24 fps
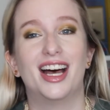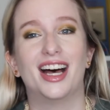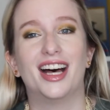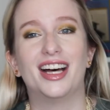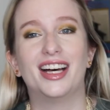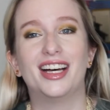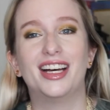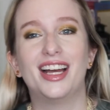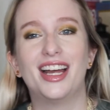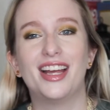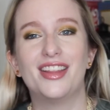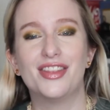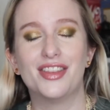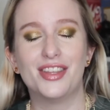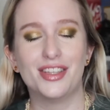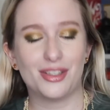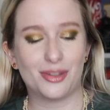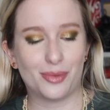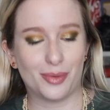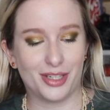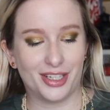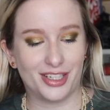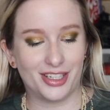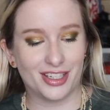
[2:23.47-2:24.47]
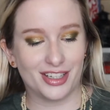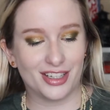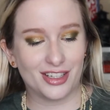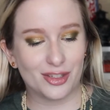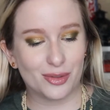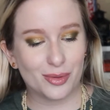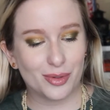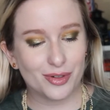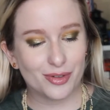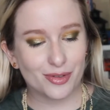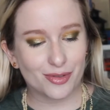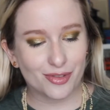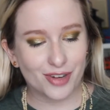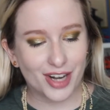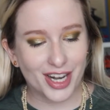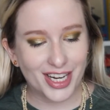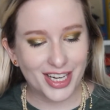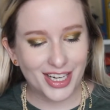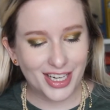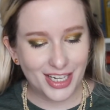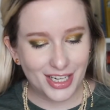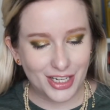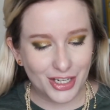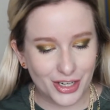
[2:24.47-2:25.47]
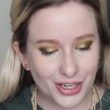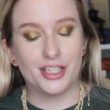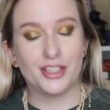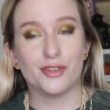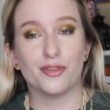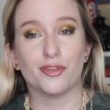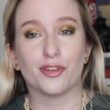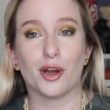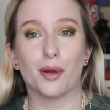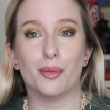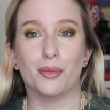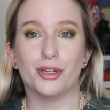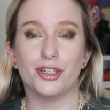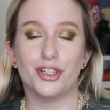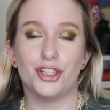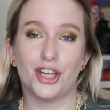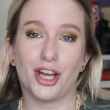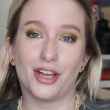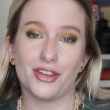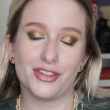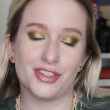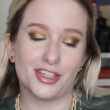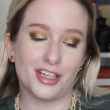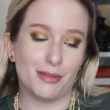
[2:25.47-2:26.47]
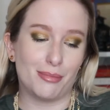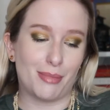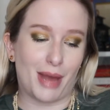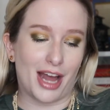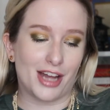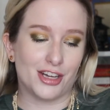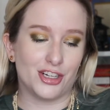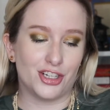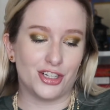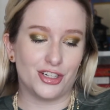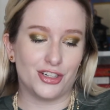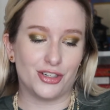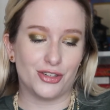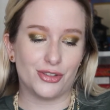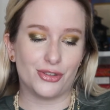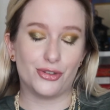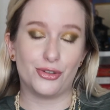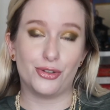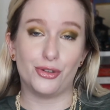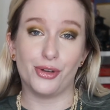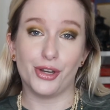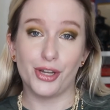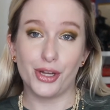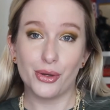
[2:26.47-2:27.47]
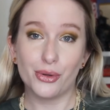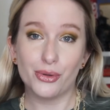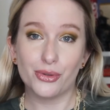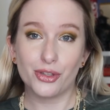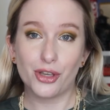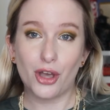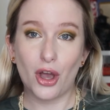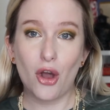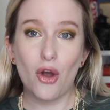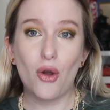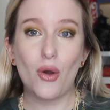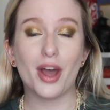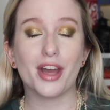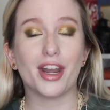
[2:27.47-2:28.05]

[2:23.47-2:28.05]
And this one right here is from Just Imagine Studios Co.